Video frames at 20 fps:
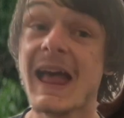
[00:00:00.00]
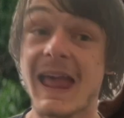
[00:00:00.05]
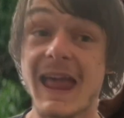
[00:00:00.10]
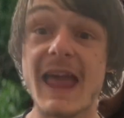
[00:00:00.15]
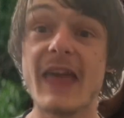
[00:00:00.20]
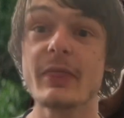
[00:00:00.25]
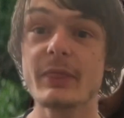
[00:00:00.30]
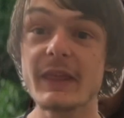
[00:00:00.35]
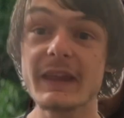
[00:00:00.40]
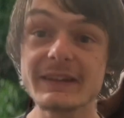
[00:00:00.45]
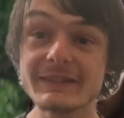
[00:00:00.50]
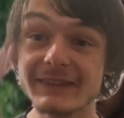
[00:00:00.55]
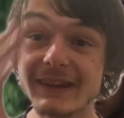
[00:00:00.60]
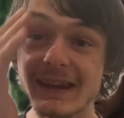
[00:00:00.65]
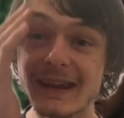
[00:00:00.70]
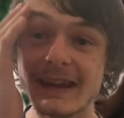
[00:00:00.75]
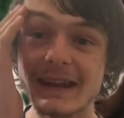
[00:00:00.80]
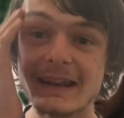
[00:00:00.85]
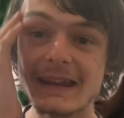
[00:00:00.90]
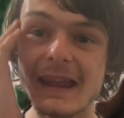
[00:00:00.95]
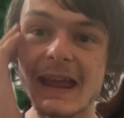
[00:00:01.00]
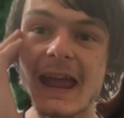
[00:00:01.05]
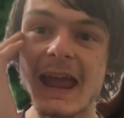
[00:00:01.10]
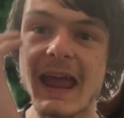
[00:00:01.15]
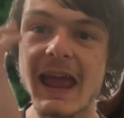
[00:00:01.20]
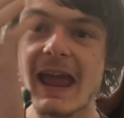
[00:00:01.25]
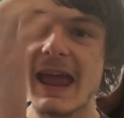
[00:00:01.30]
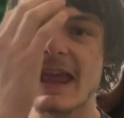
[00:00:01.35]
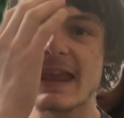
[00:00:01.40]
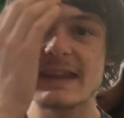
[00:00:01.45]
And they did,
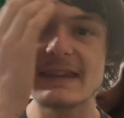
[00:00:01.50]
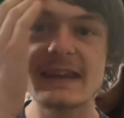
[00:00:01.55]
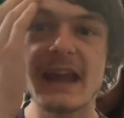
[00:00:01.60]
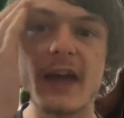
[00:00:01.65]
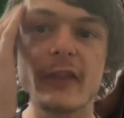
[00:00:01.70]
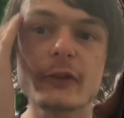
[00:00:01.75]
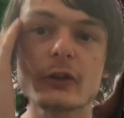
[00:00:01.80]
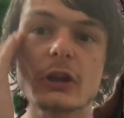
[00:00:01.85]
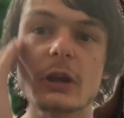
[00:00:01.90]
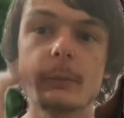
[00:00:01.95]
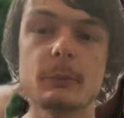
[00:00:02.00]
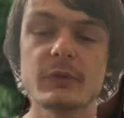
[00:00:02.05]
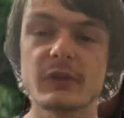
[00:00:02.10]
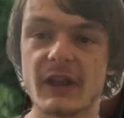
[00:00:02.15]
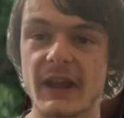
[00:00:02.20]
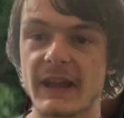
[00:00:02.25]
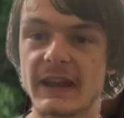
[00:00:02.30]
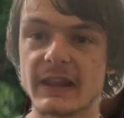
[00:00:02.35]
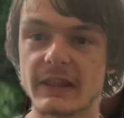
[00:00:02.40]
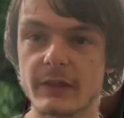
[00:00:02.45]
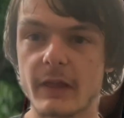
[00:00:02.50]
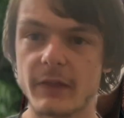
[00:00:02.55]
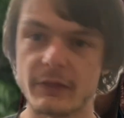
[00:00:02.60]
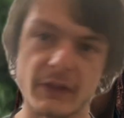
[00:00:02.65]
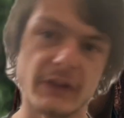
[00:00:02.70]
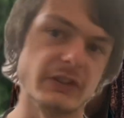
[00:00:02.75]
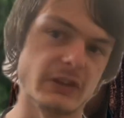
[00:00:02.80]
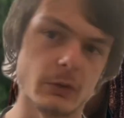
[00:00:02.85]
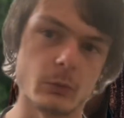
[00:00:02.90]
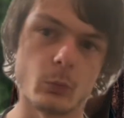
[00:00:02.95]
and now they're complaining that
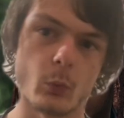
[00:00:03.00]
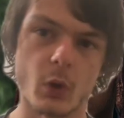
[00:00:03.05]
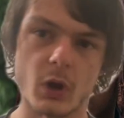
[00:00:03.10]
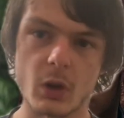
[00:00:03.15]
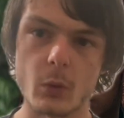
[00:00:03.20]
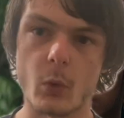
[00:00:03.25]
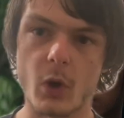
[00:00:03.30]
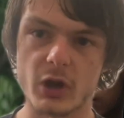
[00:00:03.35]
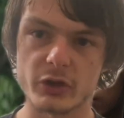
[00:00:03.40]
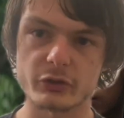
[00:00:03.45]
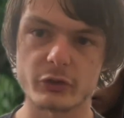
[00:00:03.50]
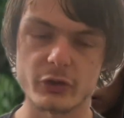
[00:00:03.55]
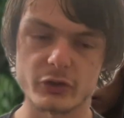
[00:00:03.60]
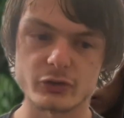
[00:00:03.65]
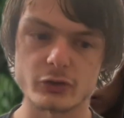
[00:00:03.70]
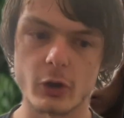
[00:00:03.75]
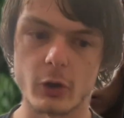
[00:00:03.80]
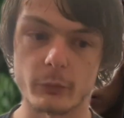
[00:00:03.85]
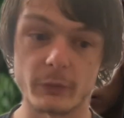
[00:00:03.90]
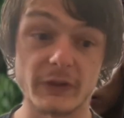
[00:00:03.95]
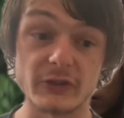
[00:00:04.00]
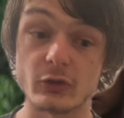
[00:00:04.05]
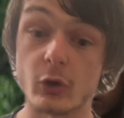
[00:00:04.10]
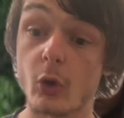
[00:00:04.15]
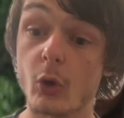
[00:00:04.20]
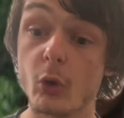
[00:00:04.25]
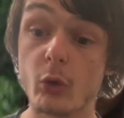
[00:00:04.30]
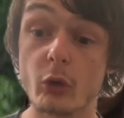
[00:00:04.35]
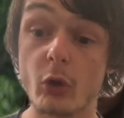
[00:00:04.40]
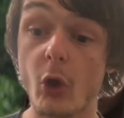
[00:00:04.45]
they didn't want to watch the show. They
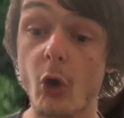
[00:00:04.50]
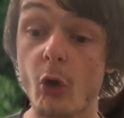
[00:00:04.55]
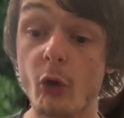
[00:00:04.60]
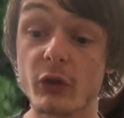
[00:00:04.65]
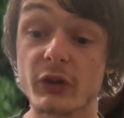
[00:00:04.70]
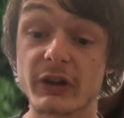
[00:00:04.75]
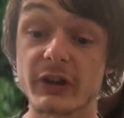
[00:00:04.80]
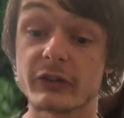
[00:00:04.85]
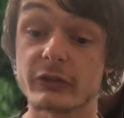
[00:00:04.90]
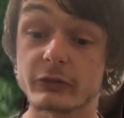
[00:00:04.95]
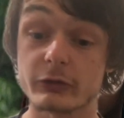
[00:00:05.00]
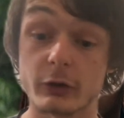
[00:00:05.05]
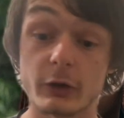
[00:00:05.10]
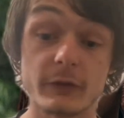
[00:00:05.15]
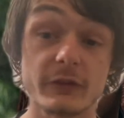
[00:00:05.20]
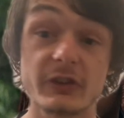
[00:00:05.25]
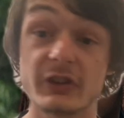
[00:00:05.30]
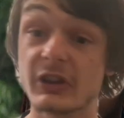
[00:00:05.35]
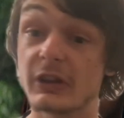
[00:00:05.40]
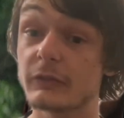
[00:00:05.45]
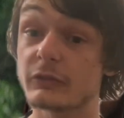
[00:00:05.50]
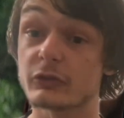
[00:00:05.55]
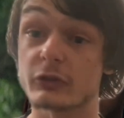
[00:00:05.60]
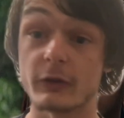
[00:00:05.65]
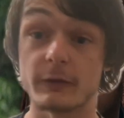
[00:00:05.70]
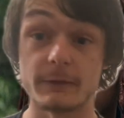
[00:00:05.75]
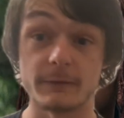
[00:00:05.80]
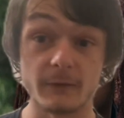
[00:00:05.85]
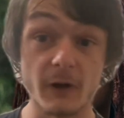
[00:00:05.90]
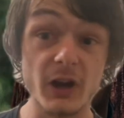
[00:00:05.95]
told all the conservatives
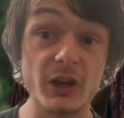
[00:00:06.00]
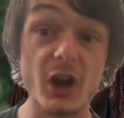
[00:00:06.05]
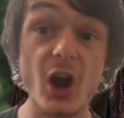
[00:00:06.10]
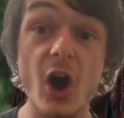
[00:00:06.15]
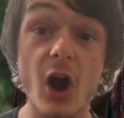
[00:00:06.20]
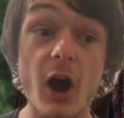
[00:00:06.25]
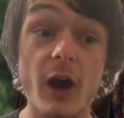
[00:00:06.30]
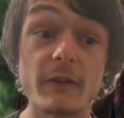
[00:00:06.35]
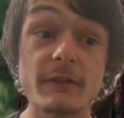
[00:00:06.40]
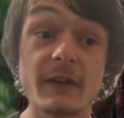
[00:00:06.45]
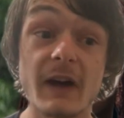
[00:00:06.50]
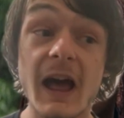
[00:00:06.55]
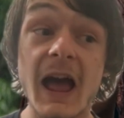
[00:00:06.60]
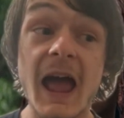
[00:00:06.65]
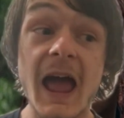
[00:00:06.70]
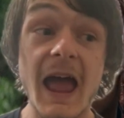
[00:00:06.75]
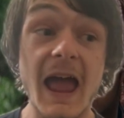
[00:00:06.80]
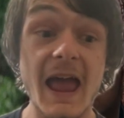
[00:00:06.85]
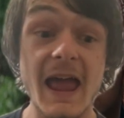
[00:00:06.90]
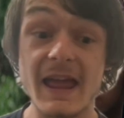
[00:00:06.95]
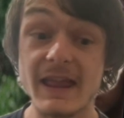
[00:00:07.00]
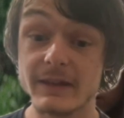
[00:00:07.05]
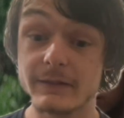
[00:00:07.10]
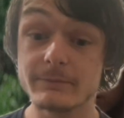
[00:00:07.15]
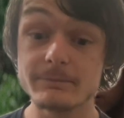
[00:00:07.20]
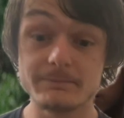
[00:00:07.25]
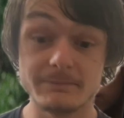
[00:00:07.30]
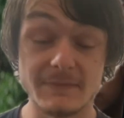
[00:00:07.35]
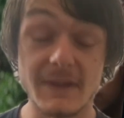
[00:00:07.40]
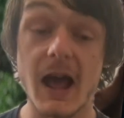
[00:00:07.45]
to fuck off,
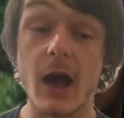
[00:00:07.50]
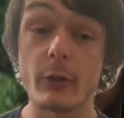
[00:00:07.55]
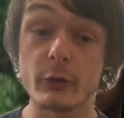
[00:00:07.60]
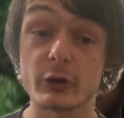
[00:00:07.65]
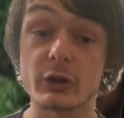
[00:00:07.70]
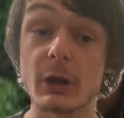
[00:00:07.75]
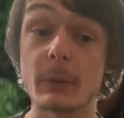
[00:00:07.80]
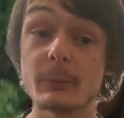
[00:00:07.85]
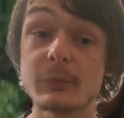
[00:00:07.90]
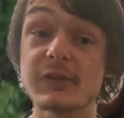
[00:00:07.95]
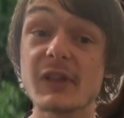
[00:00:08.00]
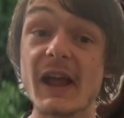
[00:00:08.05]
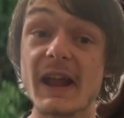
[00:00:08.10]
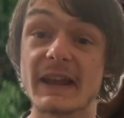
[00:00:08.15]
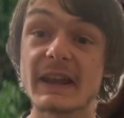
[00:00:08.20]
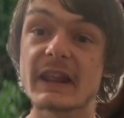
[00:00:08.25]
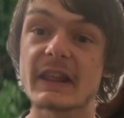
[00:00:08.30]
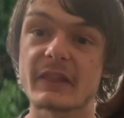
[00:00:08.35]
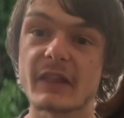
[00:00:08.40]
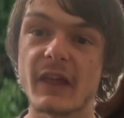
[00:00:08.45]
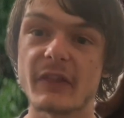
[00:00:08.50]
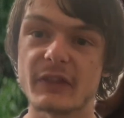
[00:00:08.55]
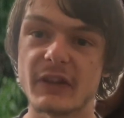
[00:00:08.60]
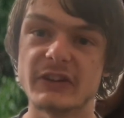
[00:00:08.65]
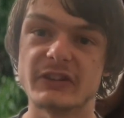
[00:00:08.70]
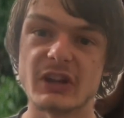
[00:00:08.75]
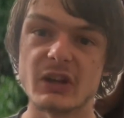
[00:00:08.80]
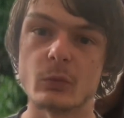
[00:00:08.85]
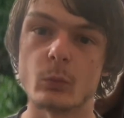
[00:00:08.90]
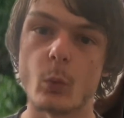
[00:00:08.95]
and now they're complaining that they
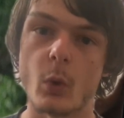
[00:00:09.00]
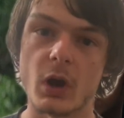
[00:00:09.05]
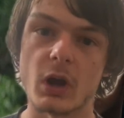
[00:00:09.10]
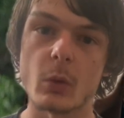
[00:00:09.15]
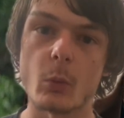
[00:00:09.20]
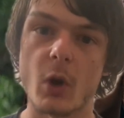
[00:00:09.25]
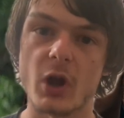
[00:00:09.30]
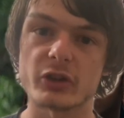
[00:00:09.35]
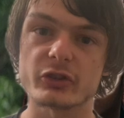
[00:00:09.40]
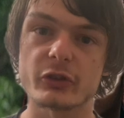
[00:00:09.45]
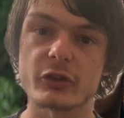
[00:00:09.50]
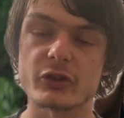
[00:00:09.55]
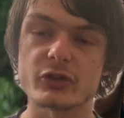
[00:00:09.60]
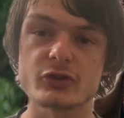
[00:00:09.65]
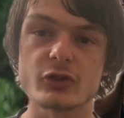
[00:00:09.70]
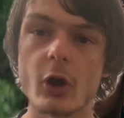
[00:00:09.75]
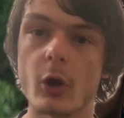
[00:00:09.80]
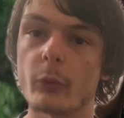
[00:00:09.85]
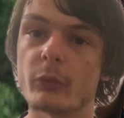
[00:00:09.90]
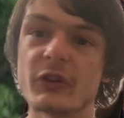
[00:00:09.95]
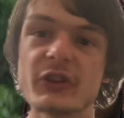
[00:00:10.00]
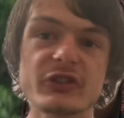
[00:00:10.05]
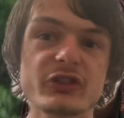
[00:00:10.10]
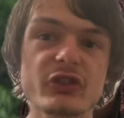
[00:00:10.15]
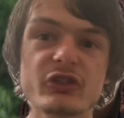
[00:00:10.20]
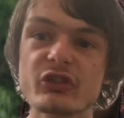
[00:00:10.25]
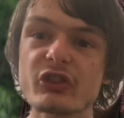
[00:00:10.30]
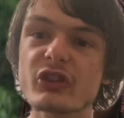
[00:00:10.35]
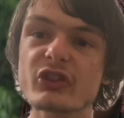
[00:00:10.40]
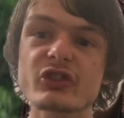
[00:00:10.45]
didn't want to watch the show. This
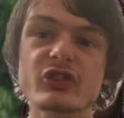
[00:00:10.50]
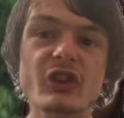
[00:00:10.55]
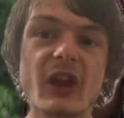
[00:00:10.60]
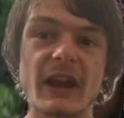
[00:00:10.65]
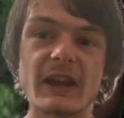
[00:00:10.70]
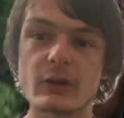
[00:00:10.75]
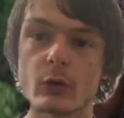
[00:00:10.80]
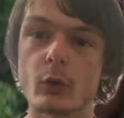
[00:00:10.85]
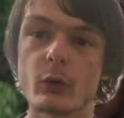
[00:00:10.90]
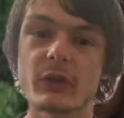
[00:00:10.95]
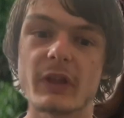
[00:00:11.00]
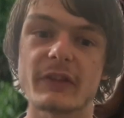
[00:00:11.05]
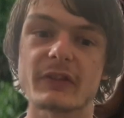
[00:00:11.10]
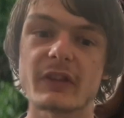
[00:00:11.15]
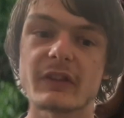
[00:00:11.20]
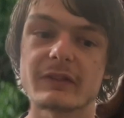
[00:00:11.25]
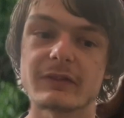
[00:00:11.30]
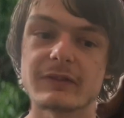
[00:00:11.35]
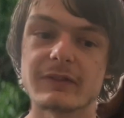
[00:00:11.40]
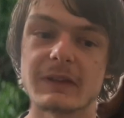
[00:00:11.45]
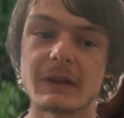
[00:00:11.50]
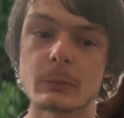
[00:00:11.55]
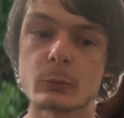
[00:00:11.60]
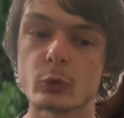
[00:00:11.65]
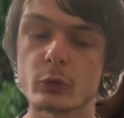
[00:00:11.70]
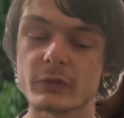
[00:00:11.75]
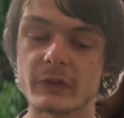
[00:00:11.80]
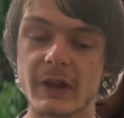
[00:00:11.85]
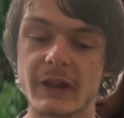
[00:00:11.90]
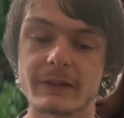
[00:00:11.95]
is the cycle that the
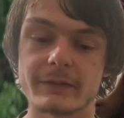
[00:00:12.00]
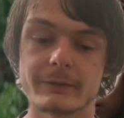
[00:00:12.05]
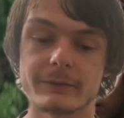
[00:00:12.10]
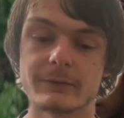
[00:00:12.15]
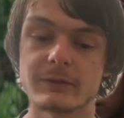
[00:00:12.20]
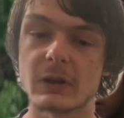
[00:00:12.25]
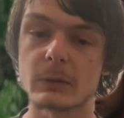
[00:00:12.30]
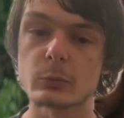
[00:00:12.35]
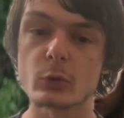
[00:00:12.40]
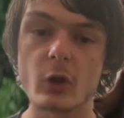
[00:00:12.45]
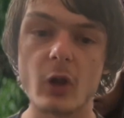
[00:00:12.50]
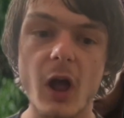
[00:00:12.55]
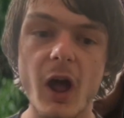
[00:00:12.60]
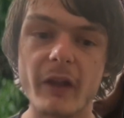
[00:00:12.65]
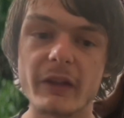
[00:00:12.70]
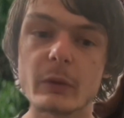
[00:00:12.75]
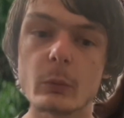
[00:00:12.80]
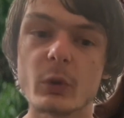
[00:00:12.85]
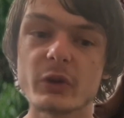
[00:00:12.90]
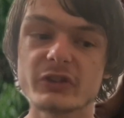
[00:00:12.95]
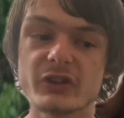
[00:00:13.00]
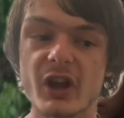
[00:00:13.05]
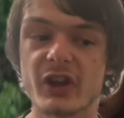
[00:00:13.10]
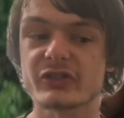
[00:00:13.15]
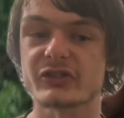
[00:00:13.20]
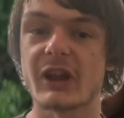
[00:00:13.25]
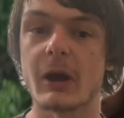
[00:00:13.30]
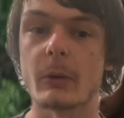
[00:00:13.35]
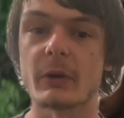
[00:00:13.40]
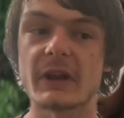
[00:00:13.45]
liberal that liberal Hollywood
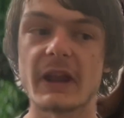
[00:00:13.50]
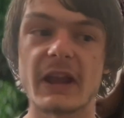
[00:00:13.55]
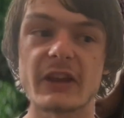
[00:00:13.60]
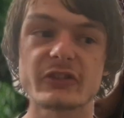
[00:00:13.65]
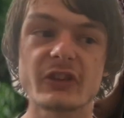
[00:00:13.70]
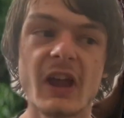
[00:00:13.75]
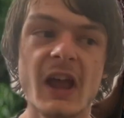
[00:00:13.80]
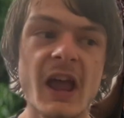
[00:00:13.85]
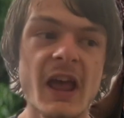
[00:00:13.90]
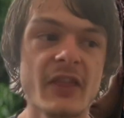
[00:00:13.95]
does nowadays.